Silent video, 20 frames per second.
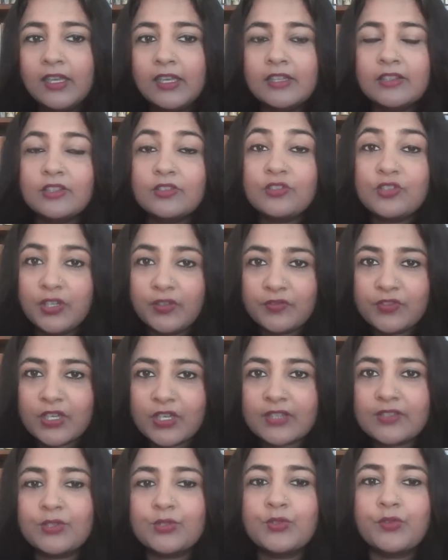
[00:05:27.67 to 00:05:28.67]
The Chief
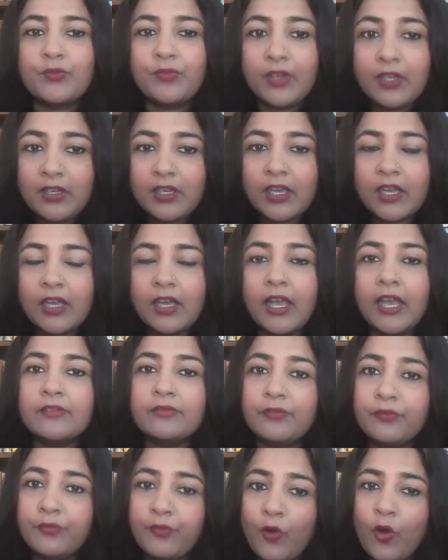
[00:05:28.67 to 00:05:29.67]
Justice of India
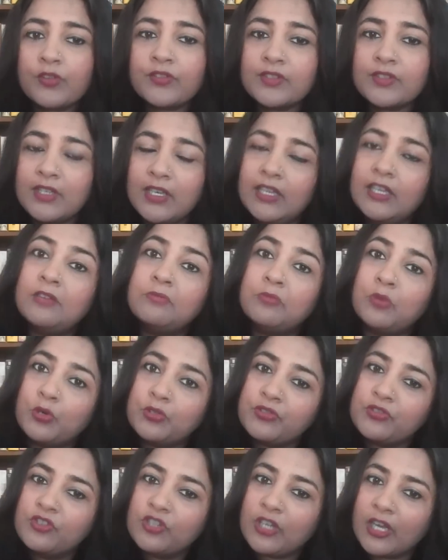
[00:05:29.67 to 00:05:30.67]
and four
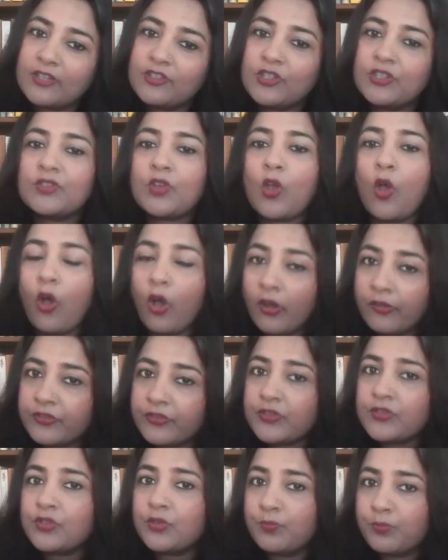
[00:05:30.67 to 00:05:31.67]
senior-most judges of
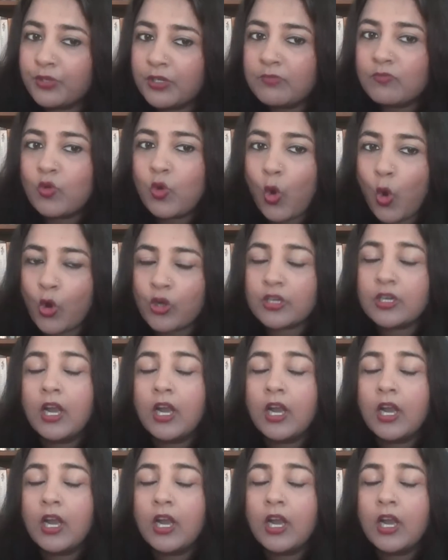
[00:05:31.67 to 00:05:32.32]
the Supreme Court